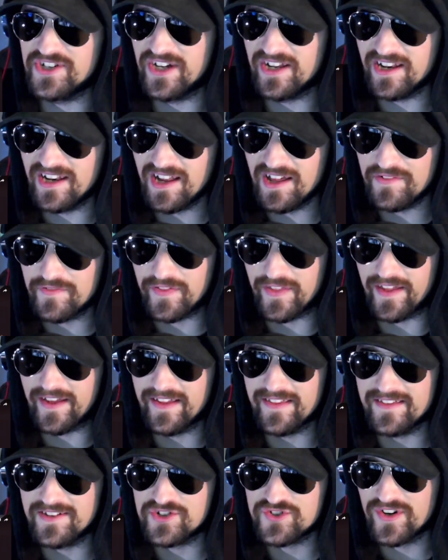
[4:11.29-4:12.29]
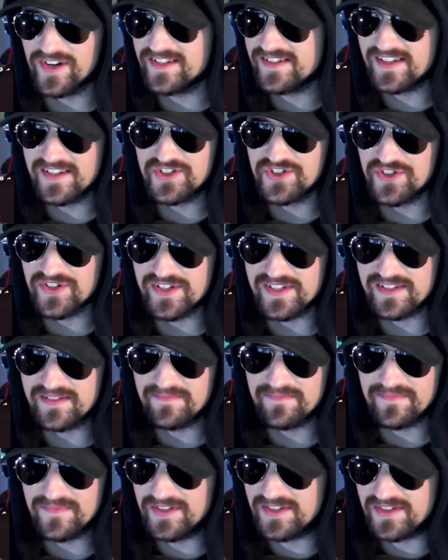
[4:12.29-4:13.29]
I love that. The transition is,
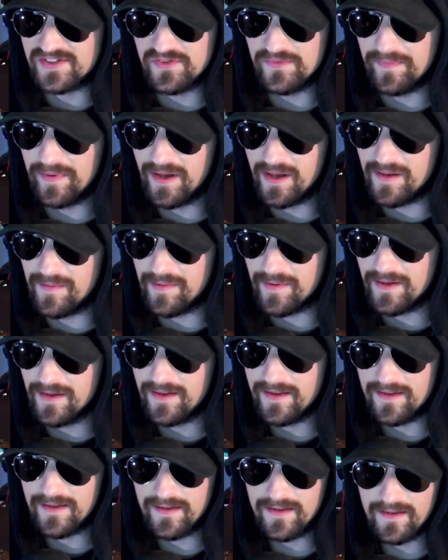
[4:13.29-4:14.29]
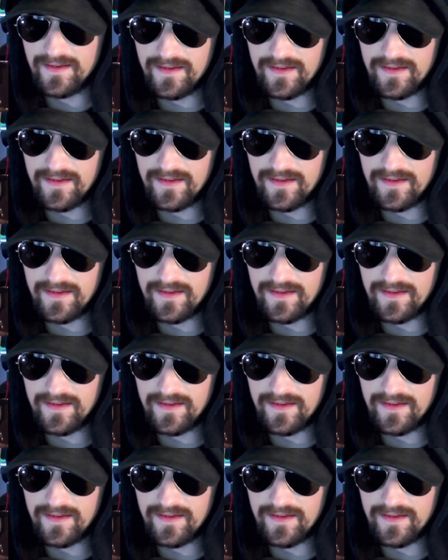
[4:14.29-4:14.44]
is superb. It